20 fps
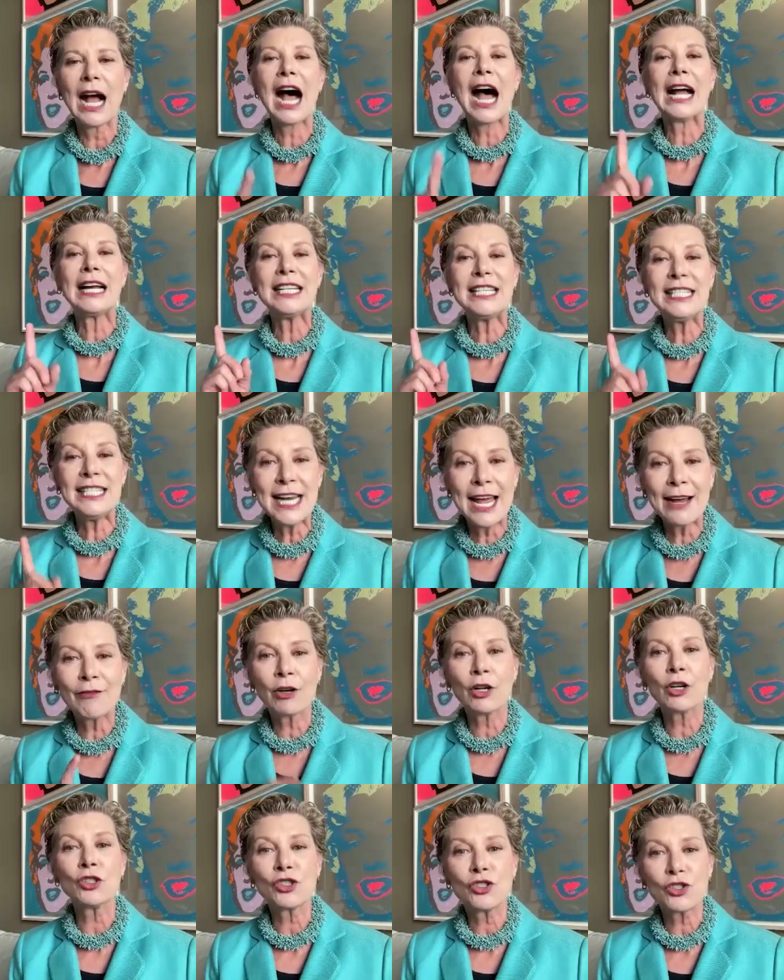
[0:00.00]
I
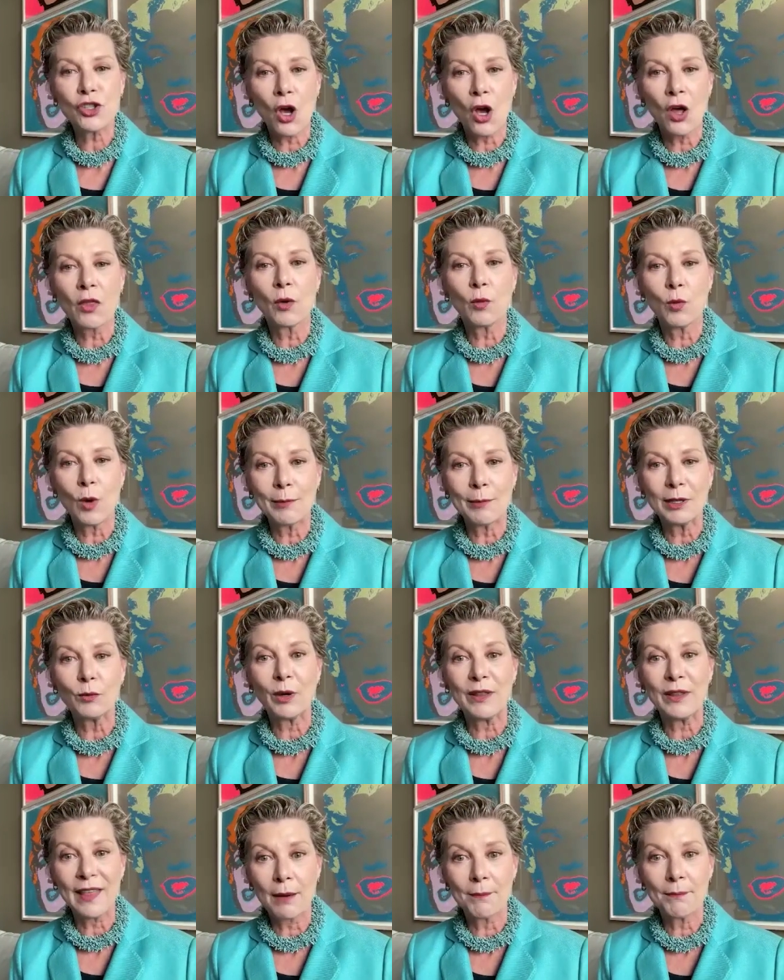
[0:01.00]
never saw the woman
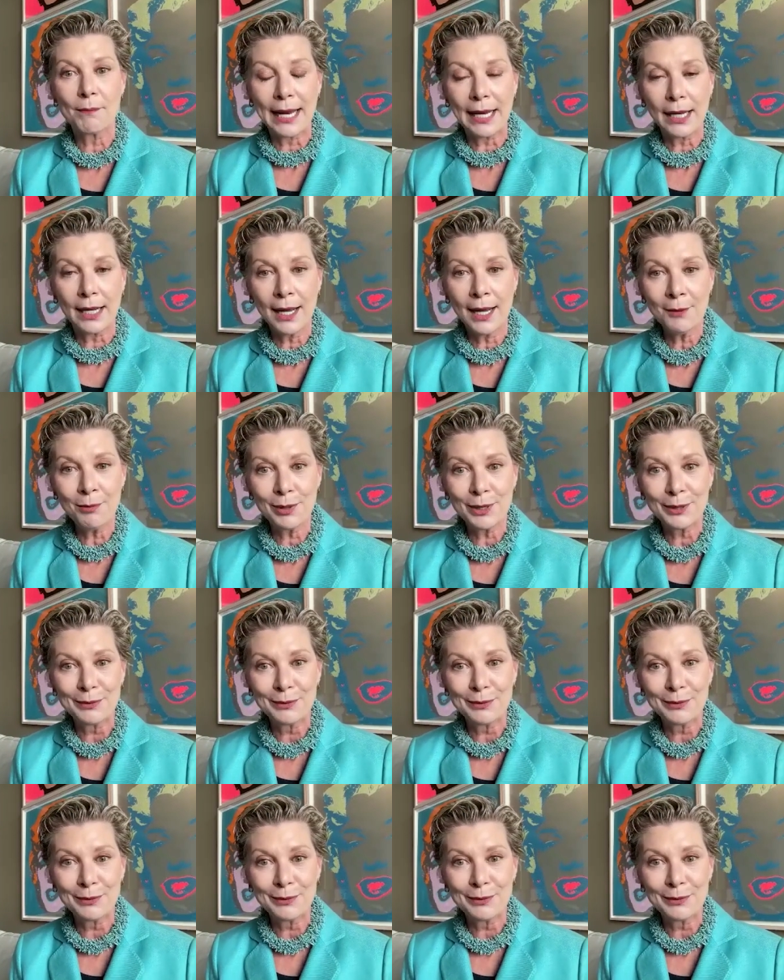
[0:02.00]
without makeup.